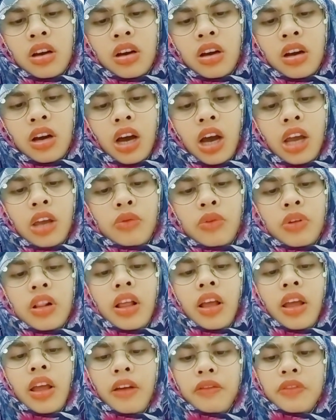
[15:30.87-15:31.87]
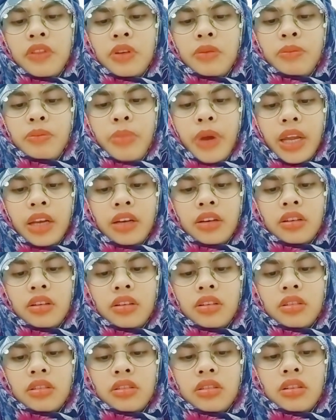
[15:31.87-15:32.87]
have the bad
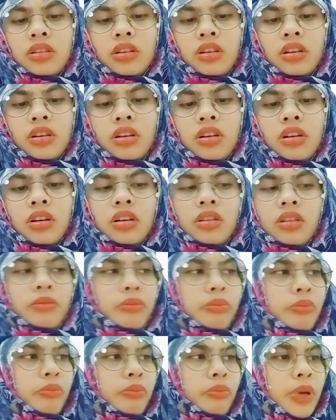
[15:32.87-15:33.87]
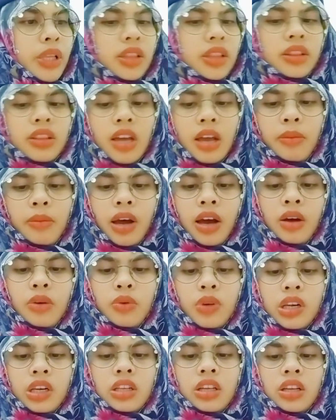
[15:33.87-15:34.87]
time. I
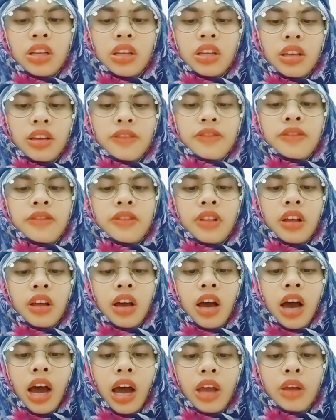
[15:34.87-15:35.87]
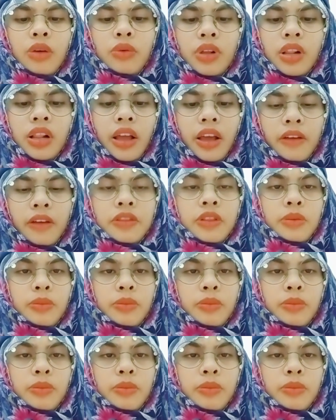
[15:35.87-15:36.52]
will have